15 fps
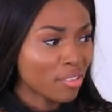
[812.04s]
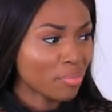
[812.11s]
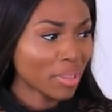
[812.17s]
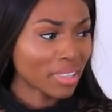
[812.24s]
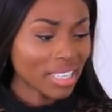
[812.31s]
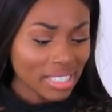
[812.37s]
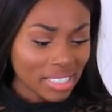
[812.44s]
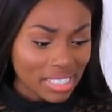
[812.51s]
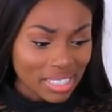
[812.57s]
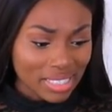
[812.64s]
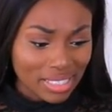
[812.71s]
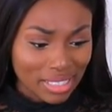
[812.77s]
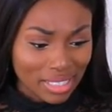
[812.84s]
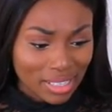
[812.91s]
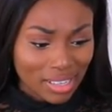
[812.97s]
But this
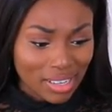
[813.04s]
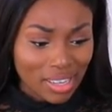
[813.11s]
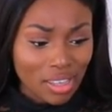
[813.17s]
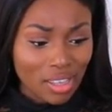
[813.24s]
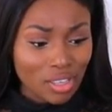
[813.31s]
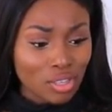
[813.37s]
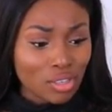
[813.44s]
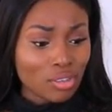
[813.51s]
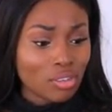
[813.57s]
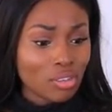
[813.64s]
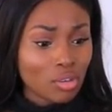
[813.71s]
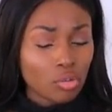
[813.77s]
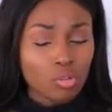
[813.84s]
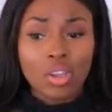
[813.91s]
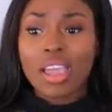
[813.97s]
is
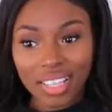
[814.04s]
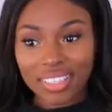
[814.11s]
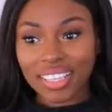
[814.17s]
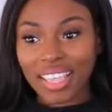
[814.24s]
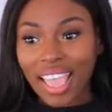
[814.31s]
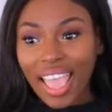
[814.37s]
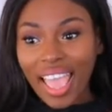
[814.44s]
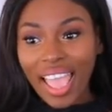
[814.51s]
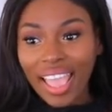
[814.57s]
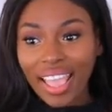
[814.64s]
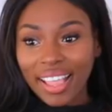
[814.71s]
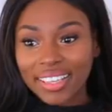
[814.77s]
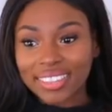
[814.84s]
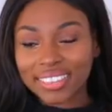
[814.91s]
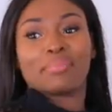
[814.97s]
cute.
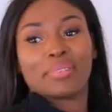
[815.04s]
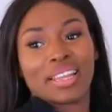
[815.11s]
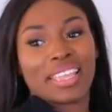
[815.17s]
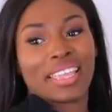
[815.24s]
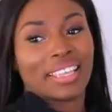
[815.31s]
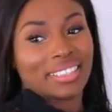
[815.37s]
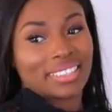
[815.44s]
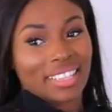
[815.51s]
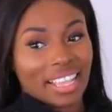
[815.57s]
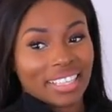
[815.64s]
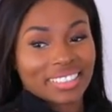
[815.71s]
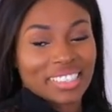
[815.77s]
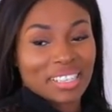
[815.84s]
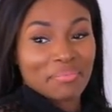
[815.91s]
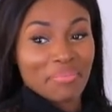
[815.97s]
Yeah, it's bringing
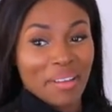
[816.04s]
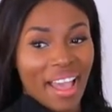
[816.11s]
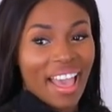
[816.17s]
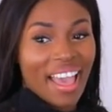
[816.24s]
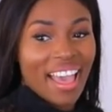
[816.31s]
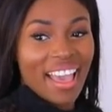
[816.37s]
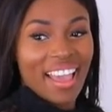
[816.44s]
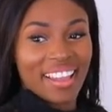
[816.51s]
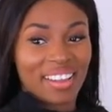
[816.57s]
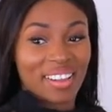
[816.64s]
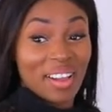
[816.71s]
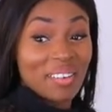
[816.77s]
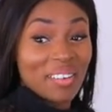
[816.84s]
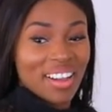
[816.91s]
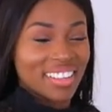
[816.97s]
sexy back.
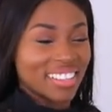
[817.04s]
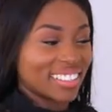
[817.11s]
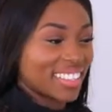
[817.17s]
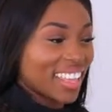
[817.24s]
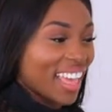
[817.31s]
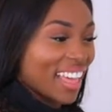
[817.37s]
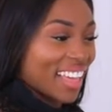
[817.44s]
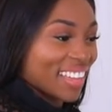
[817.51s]
Come on, yeah.